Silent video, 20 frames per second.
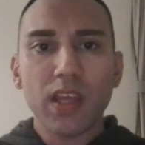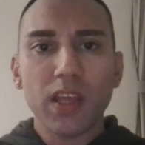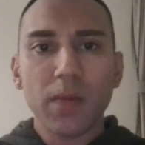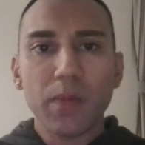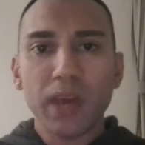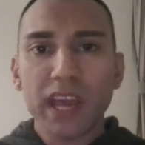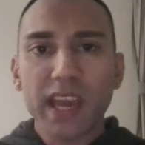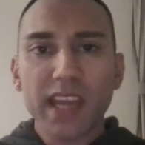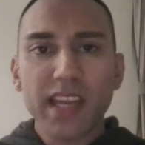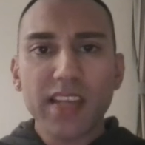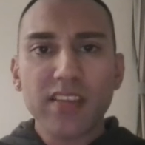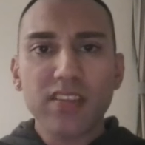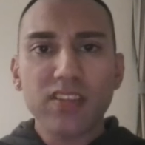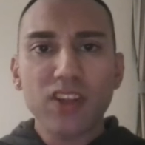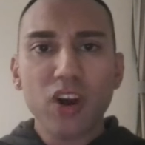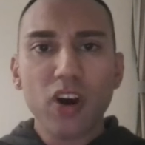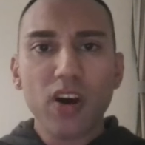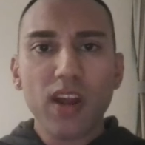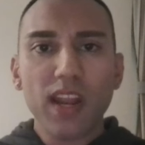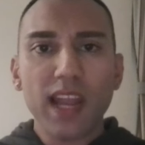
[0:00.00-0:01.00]
But it is
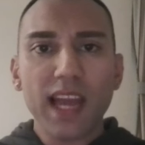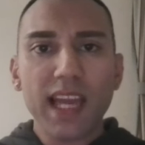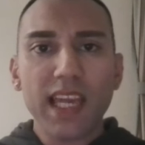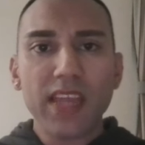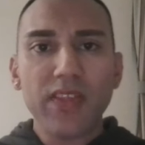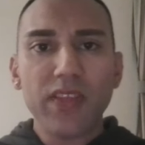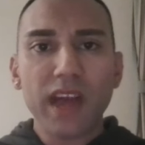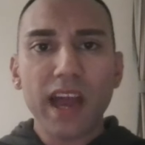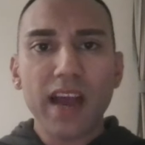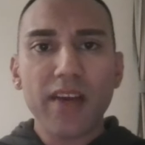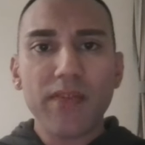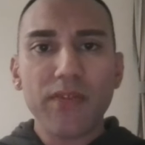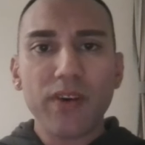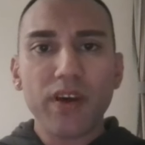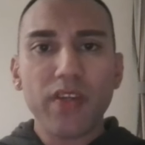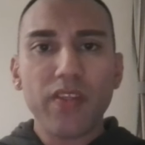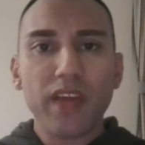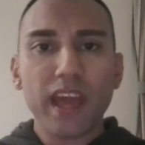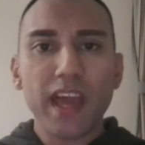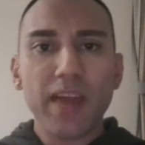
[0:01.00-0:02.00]
not like that
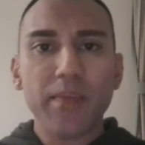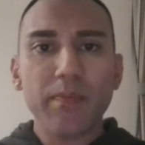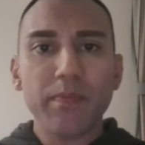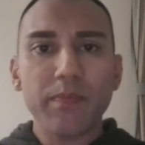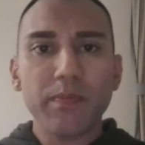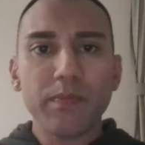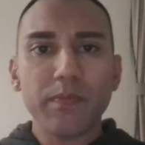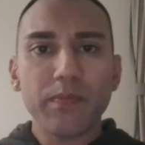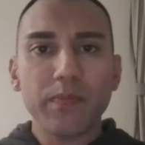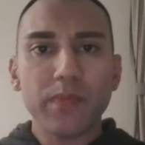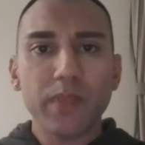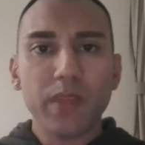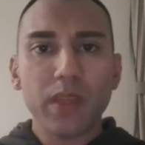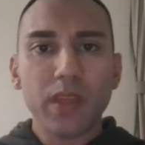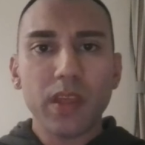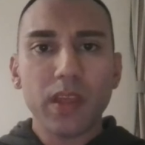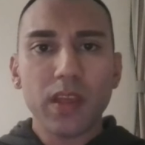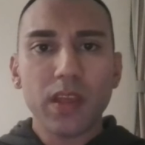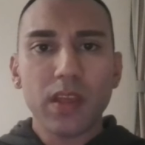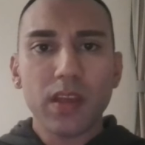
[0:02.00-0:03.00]
for them.
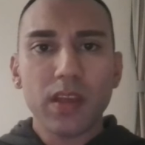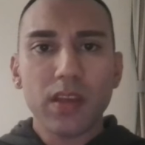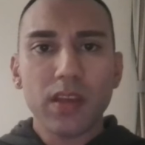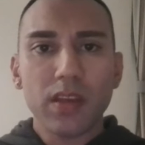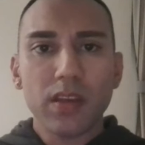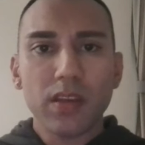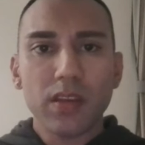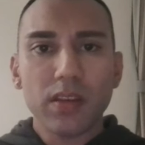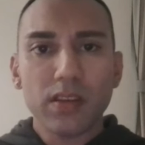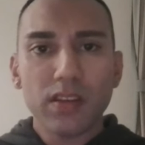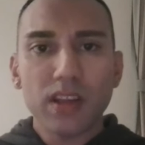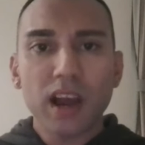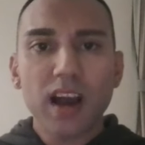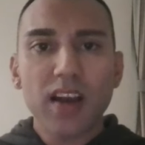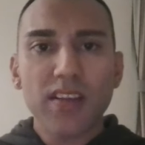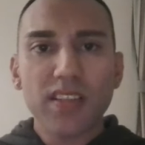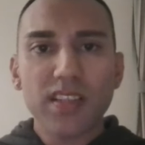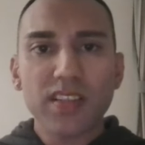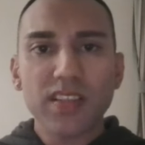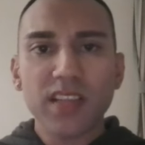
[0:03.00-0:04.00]

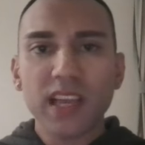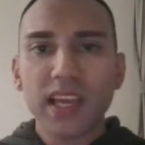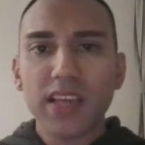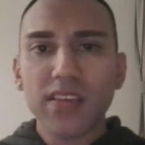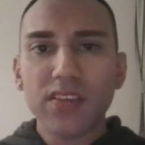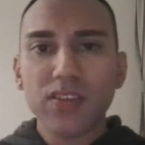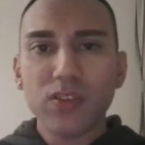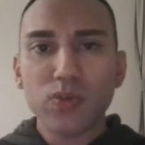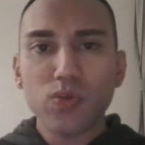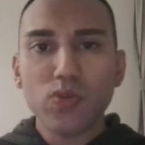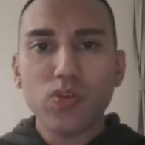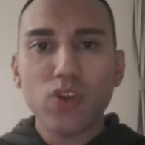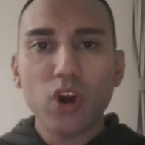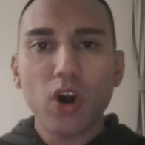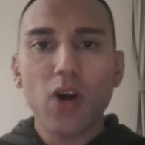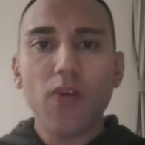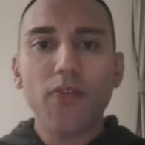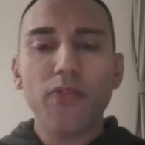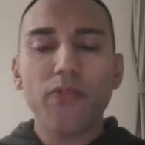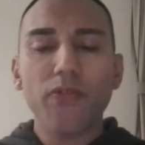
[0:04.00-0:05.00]
Narcissists do not